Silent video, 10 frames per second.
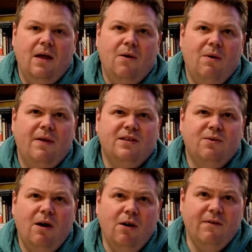Well, there's
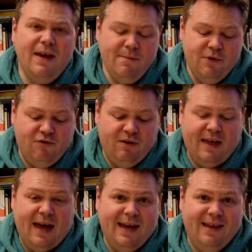quite a lot of imagery
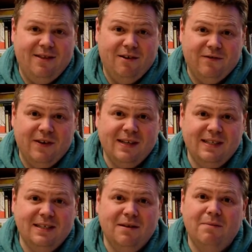there in those
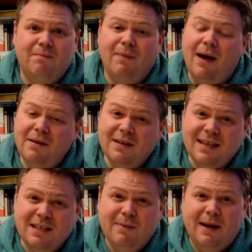verses. I need
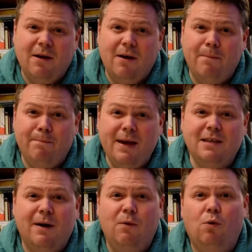to explain a bit
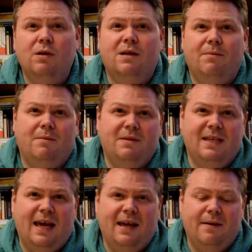about what some of them
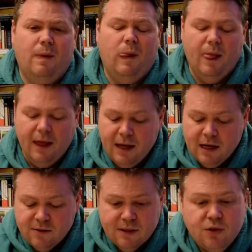say.
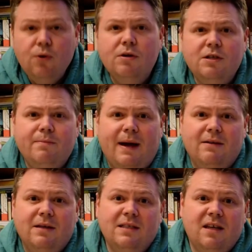So it talks
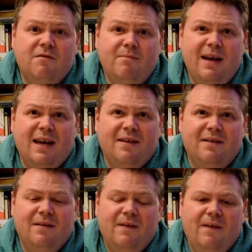about a son of man.
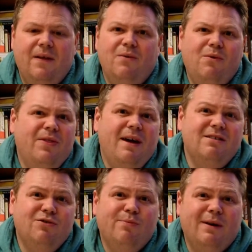Well, there
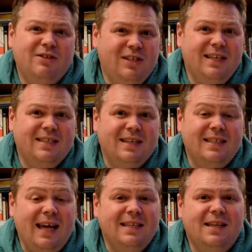it's talking about Jesus.
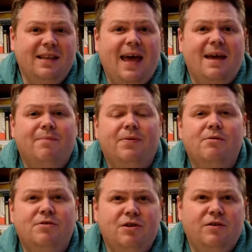That's the name that
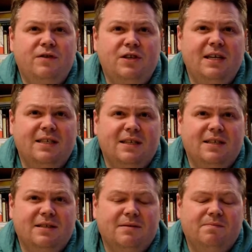was used for
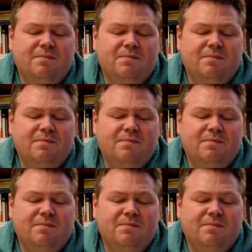Jesus.